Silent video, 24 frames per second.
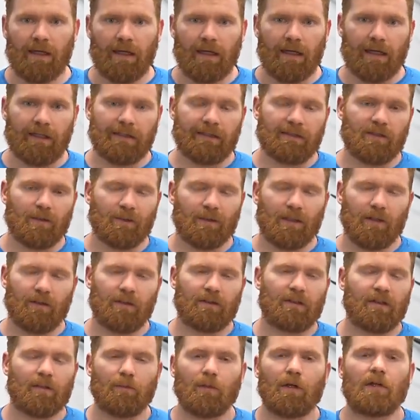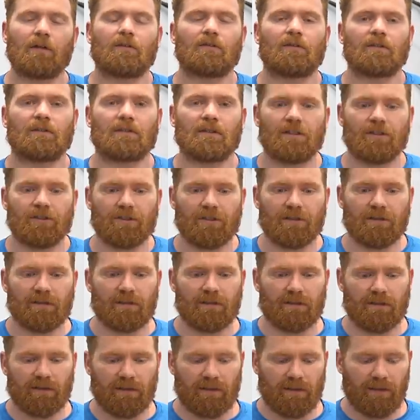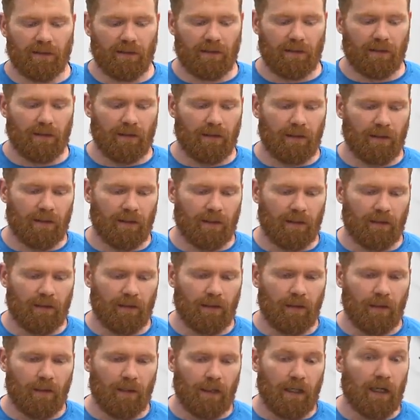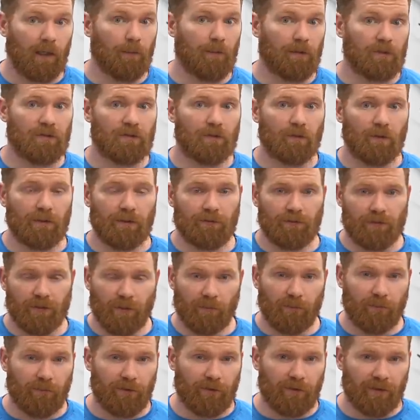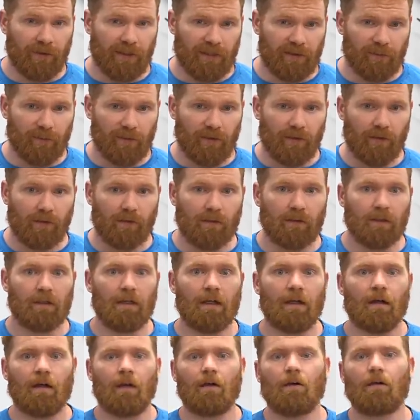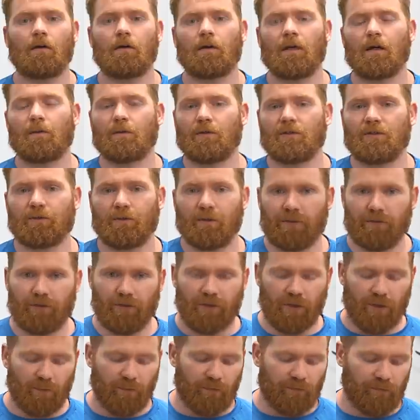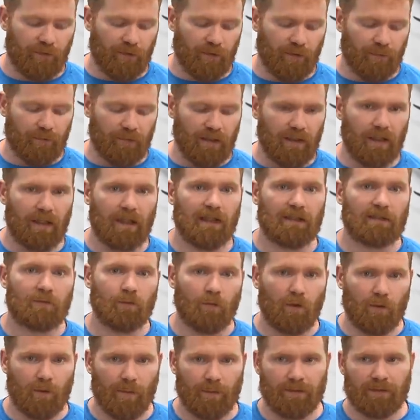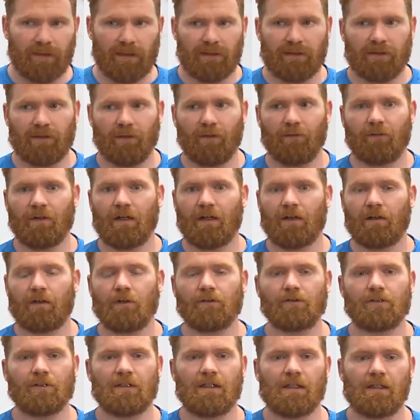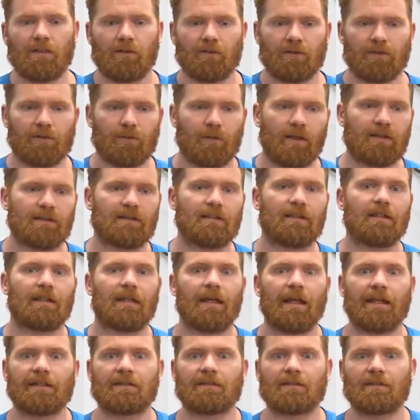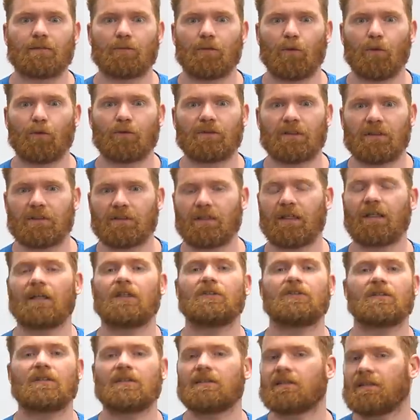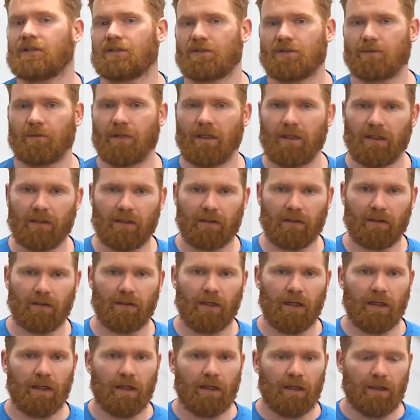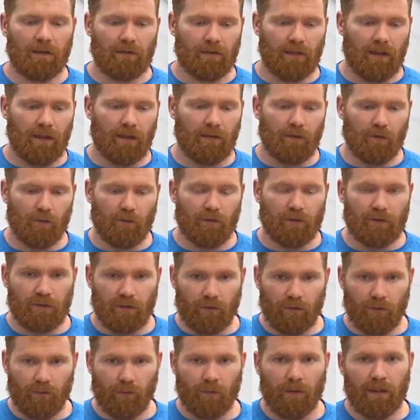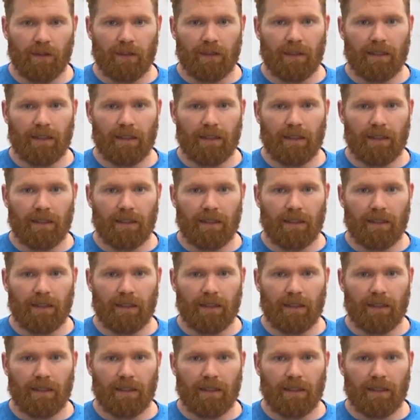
And these come down into the micro decisions, deciding on how much will you jump for your next PR or how much will you jump from the next warm up set. So you've got 100 kilos, what's the next most intelligent decision making thing you can do?